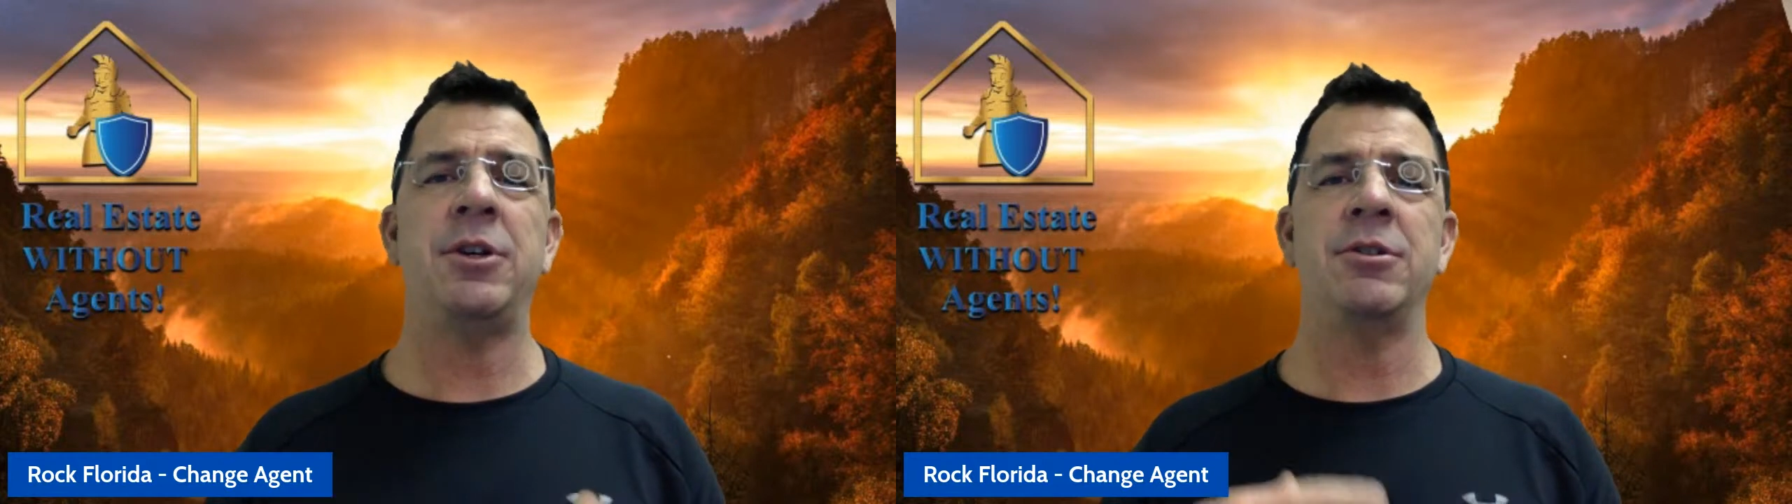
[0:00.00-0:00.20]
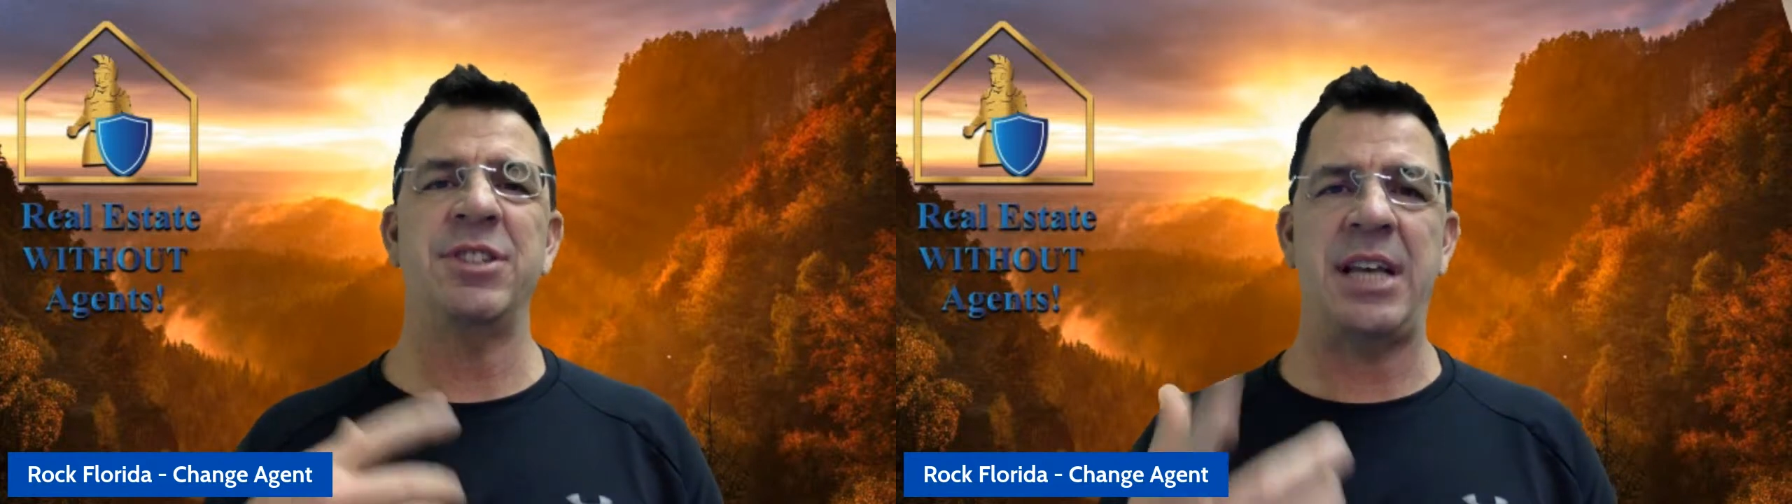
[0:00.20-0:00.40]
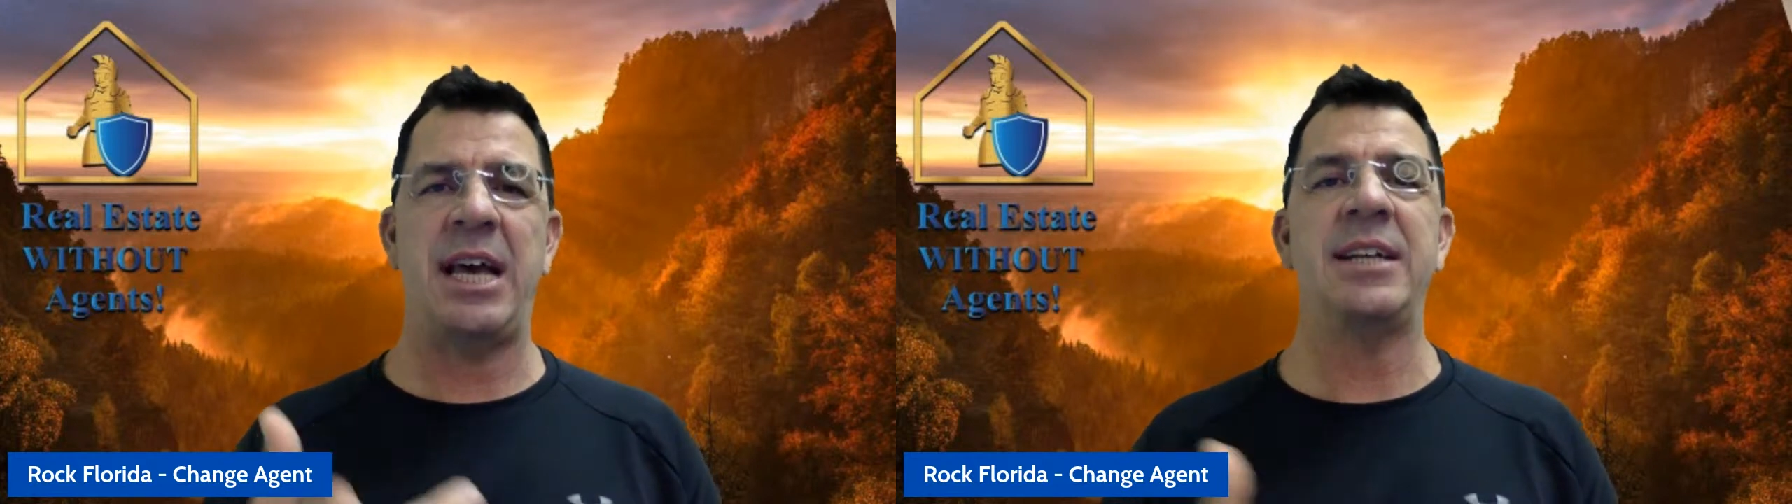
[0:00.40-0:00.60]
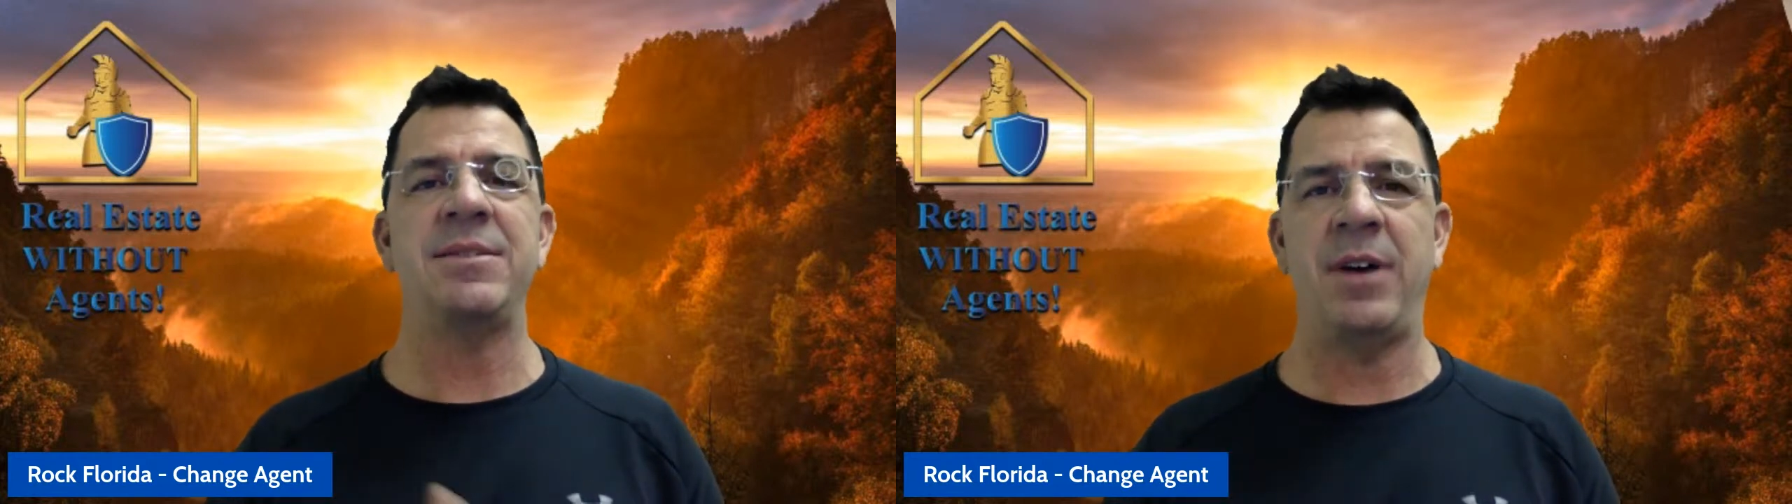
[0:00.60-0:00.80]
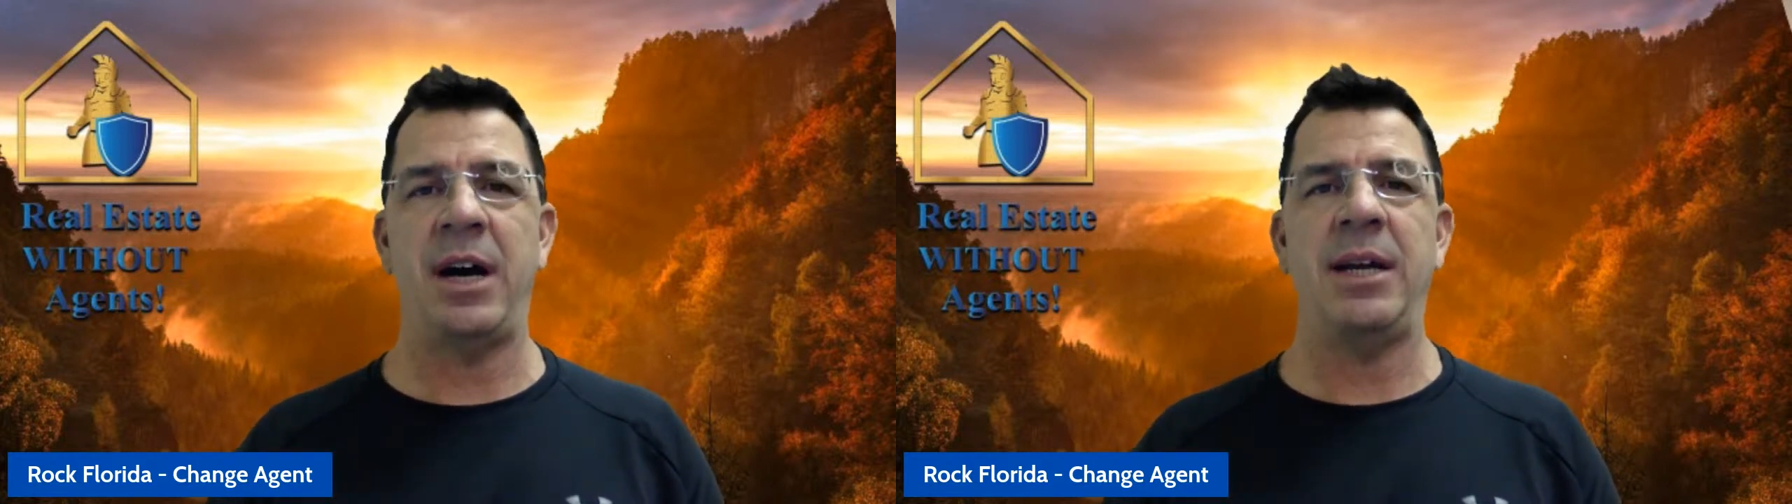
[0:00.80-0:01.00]
you're
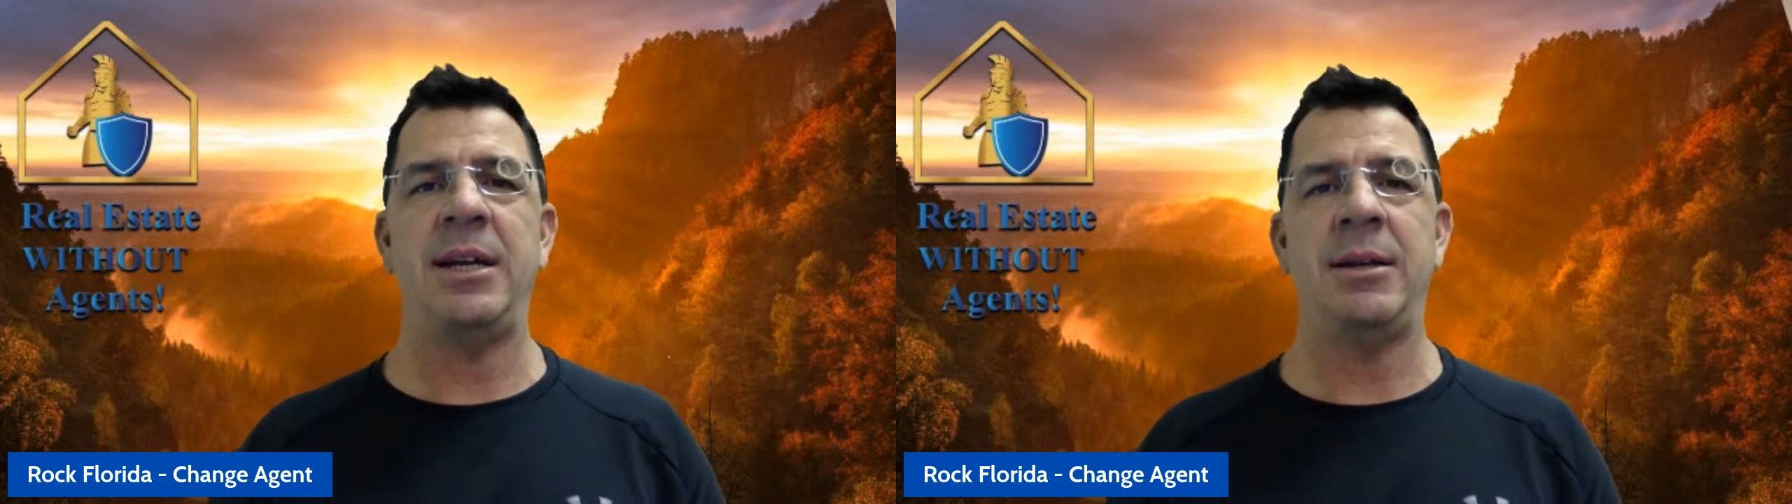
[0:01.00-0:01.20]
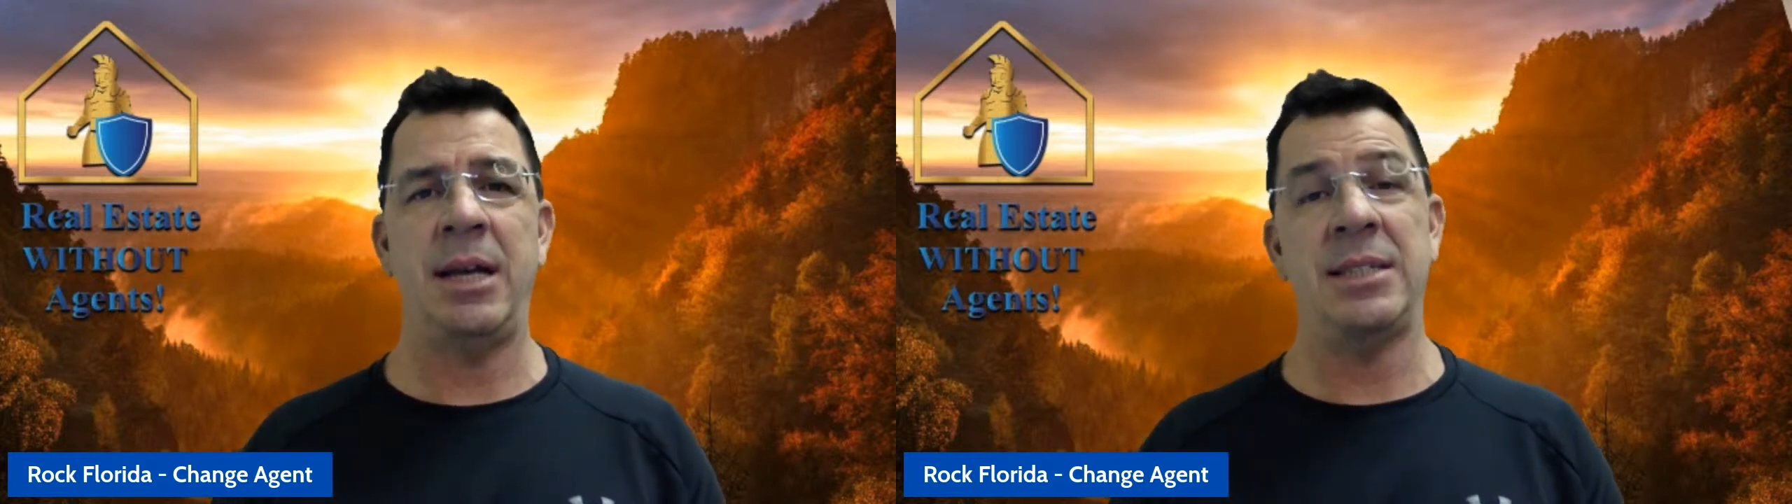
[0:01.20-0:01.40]
satisfied,